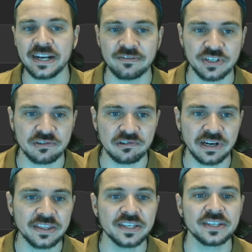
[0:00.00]
I've just
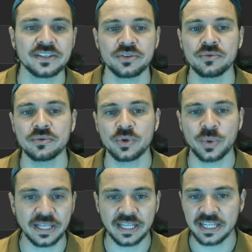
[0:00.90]
created this to
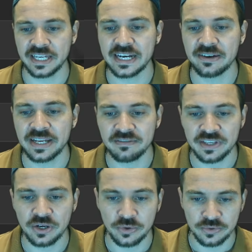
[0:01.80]
quickly clean out any of the
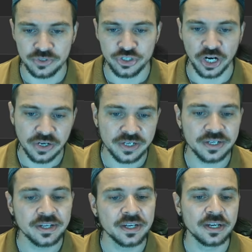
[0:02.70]
old junk
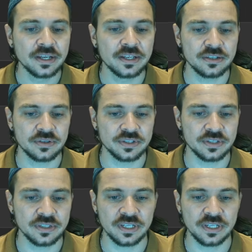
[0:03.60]
so it doesn't